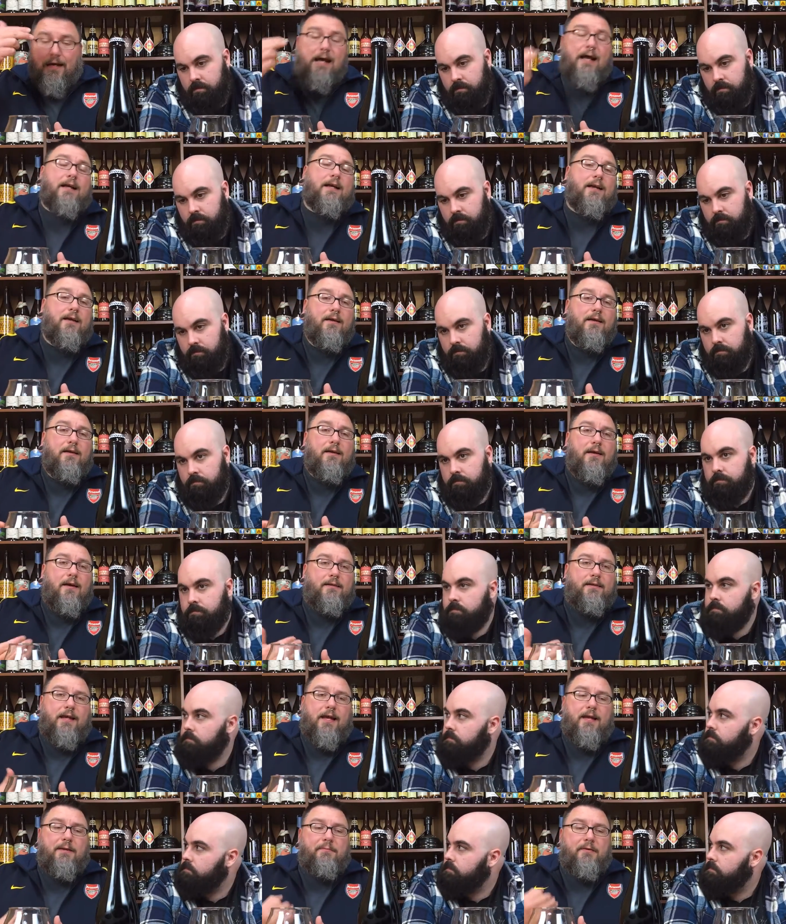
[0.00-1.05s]
Speaker 1: knock on
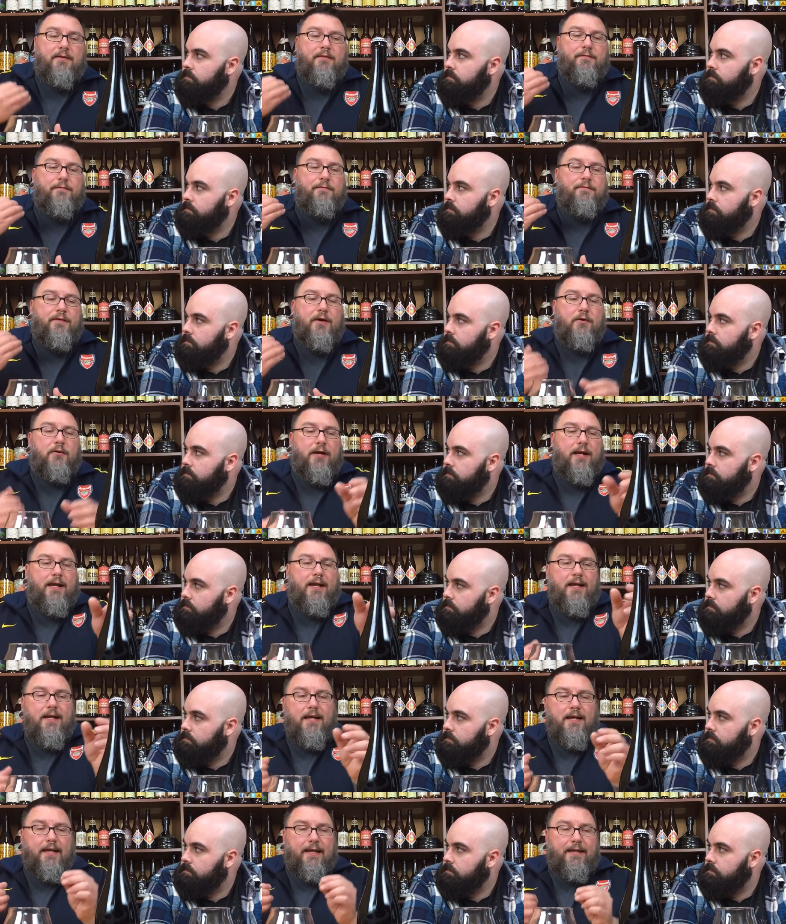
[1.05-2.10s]
Kane, but it's very
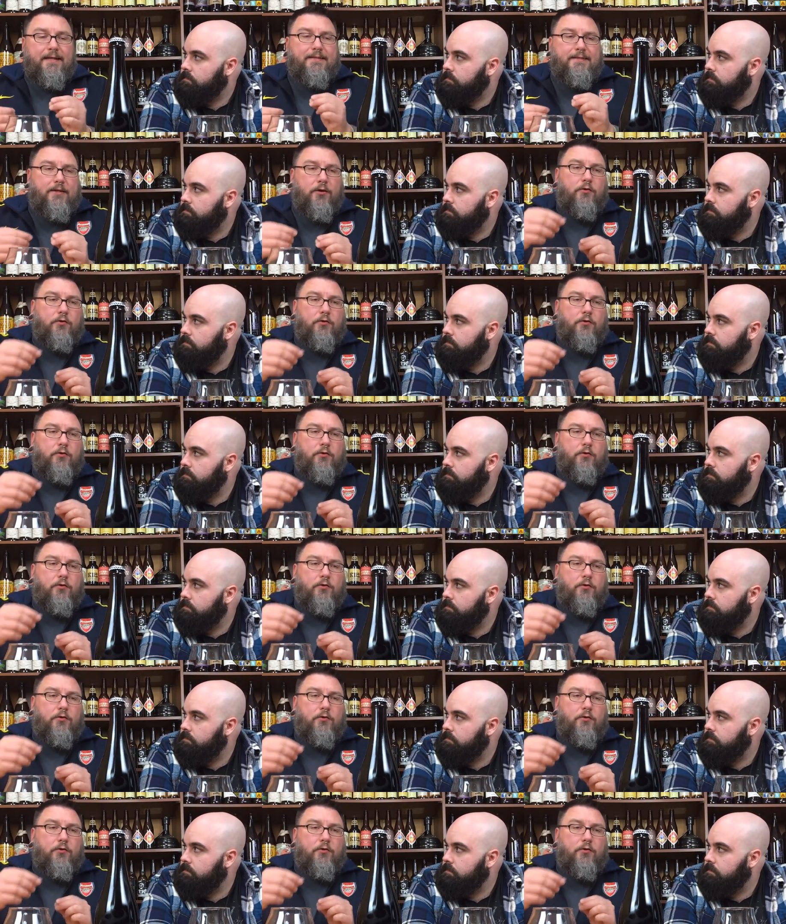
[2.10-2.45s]
East